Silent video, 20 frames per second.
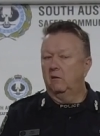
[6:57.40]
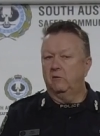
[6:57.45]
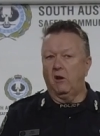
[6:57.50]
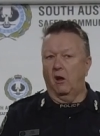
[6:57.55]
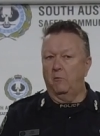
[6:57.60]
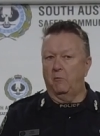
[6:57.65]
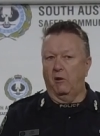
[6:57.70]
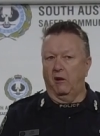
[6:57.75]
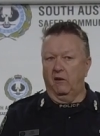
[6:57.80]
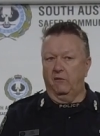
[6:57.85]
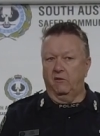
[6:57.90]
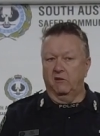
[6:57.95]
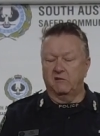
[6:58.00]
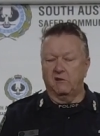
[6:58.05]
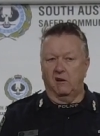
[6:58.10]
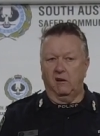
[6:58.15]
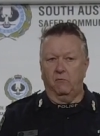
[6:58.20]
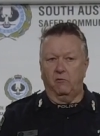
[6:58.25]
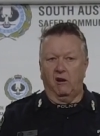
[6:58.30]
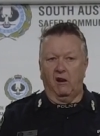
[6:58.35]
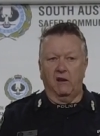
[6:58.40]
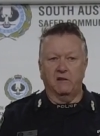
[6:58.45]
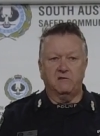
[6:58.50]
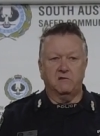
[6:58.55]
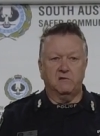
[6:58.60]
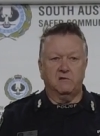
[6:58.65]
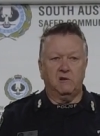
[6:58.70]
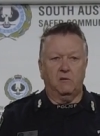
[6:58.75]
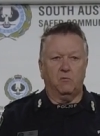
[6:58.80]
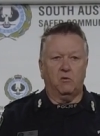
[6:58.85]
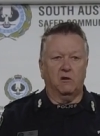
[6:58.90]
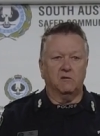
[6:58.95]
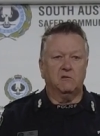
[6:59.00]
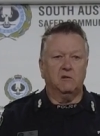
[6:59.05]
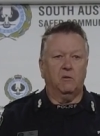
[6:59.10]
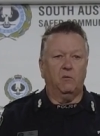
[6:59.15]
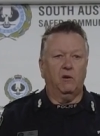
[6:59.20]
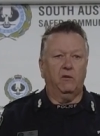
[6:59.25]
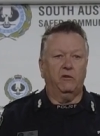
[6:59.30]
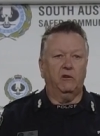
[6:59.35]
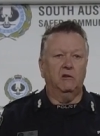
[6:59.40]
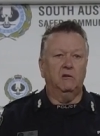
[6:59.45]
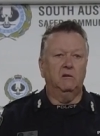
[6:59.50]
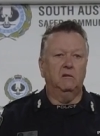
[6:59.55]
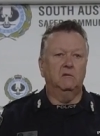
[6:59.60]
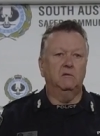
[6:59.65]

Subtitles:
Don't believe there's any relationship whatsoever.